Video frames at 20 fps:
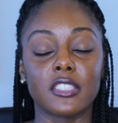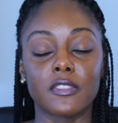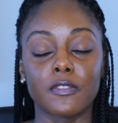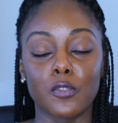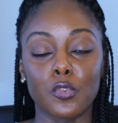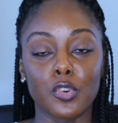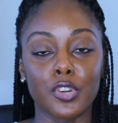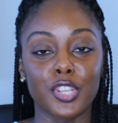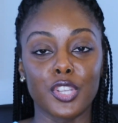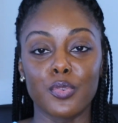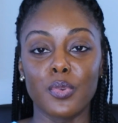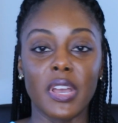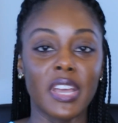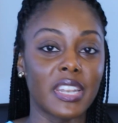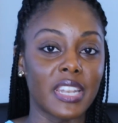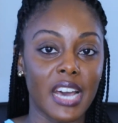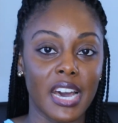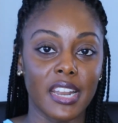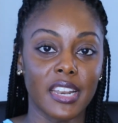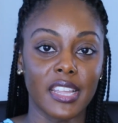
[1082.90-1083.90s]
is for you
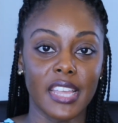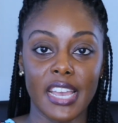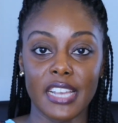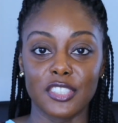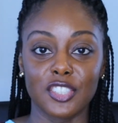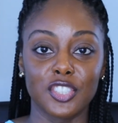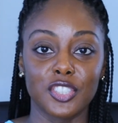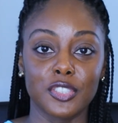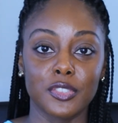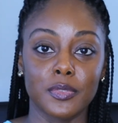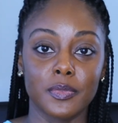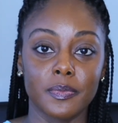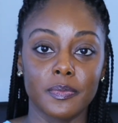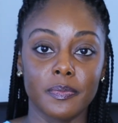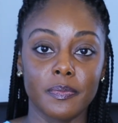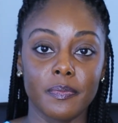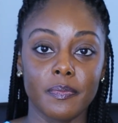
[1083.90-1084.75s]
and not against you.